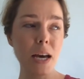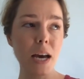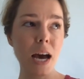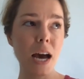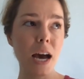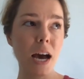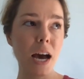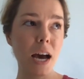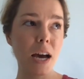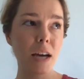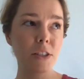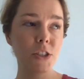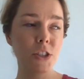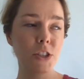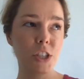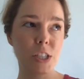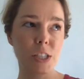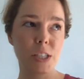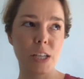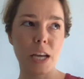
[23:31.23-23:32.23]
uh,
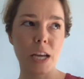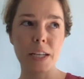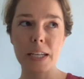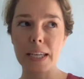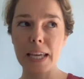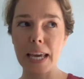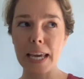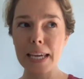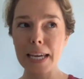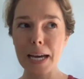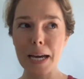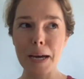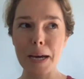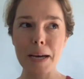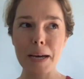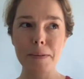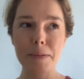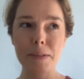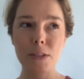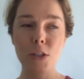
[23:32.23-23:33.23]
just the
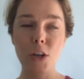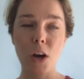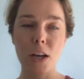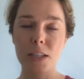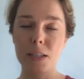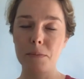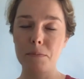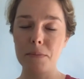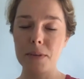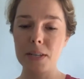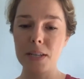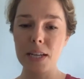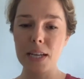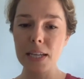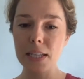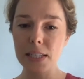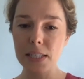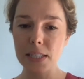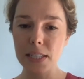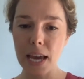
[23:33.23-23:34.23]

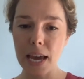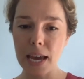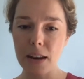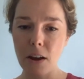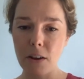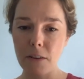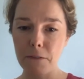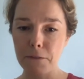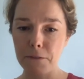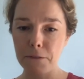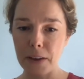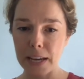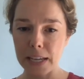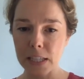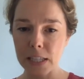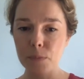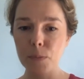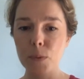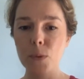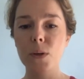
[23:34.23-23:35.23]
kinga.mnich, and on
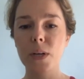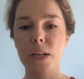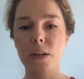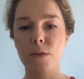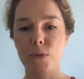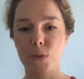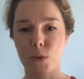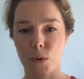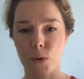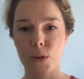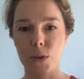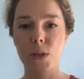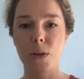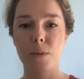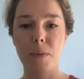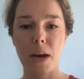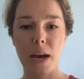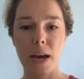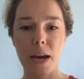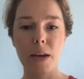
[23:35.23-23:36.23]
Facebook, and of course on
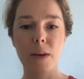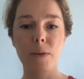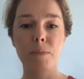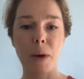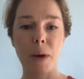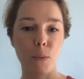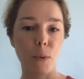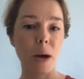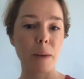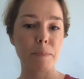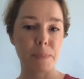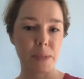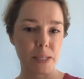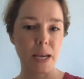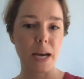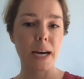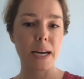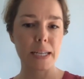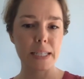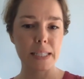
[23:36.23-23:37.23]
my, my
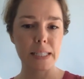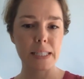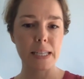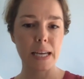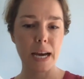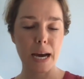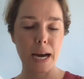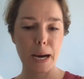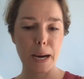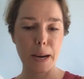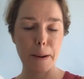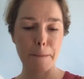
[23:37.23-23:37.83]
website. Um,